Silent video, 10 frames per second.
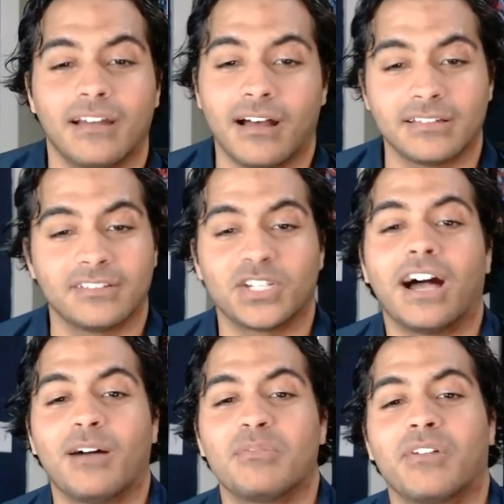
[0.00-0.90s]
on the
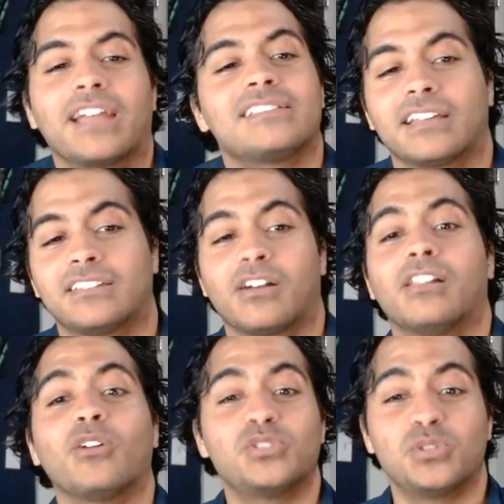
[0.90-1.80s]
job, right? It's like the
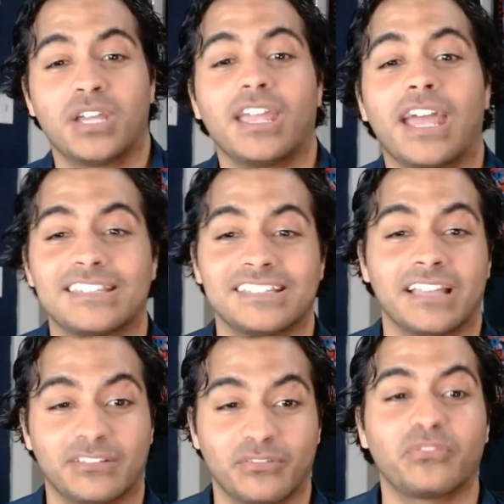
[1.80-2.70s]
close you can get to
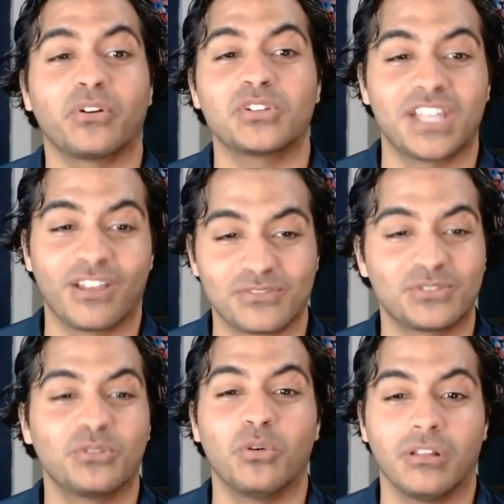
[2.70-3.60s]
like the first day of
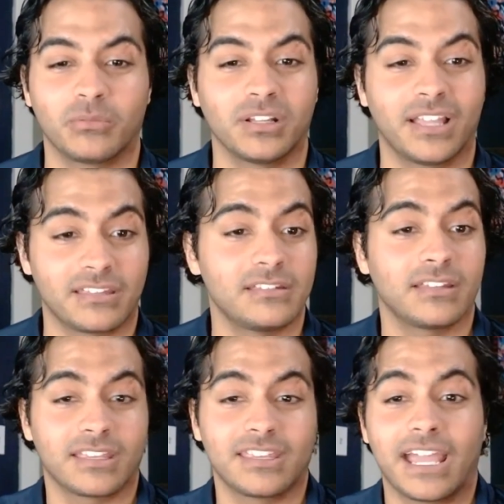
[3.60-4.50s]
school, or like you're
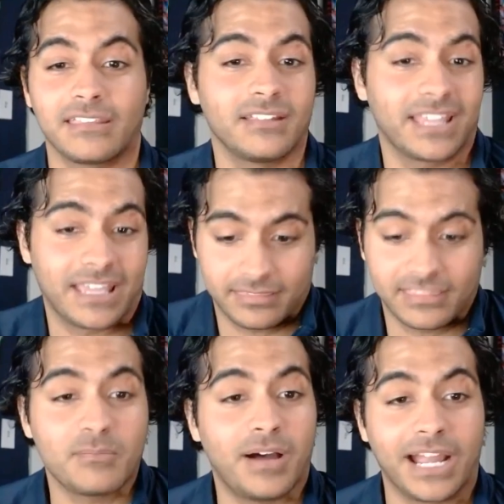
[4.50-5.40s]
like, yeah, you like, I
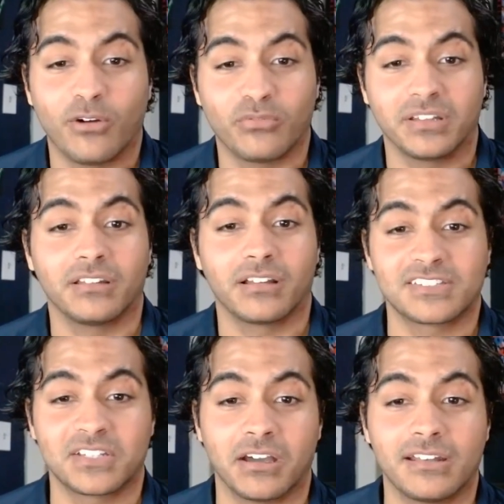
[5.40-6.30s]
think my outfit looks
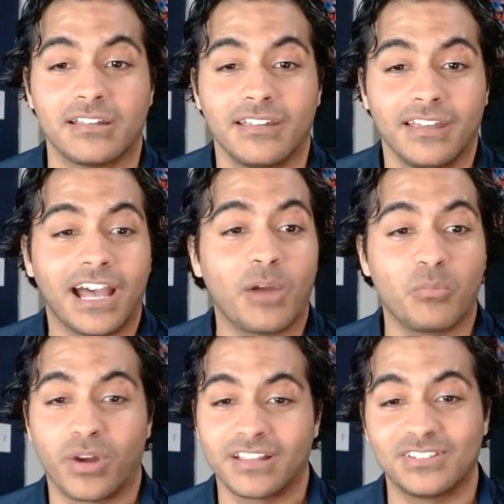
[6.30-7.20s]
good.
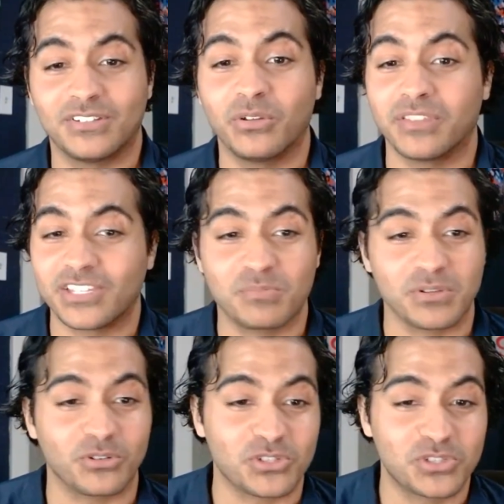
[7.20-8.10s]
I'm ready to do this,
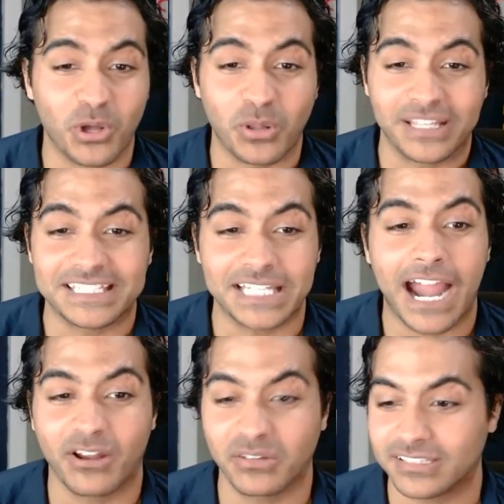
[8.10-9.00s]
but you're still
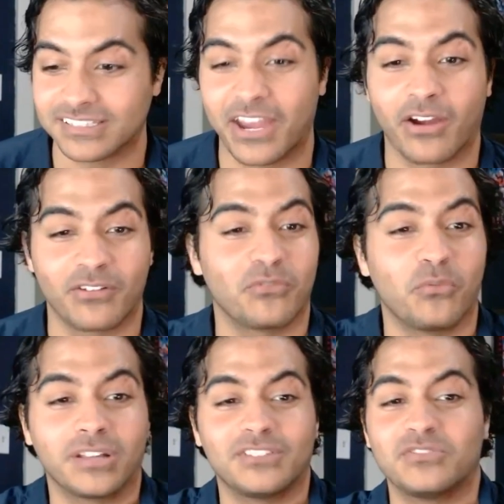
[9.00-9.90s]
entirely scared of
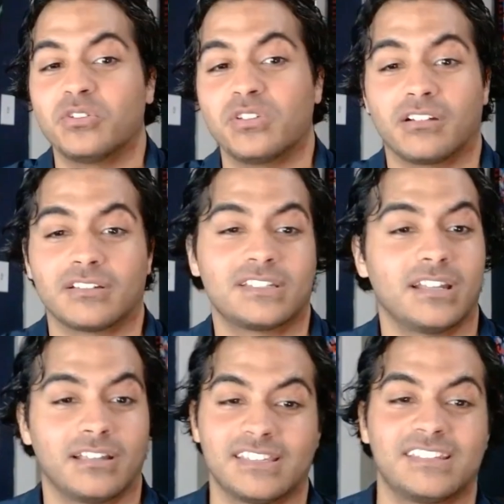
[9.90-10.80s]
what the new year is
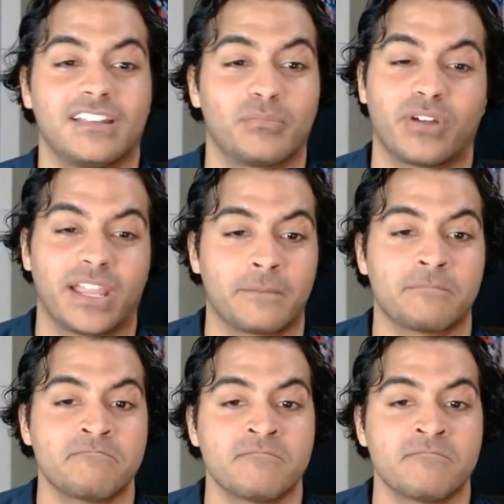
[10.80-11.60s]
gonna bring.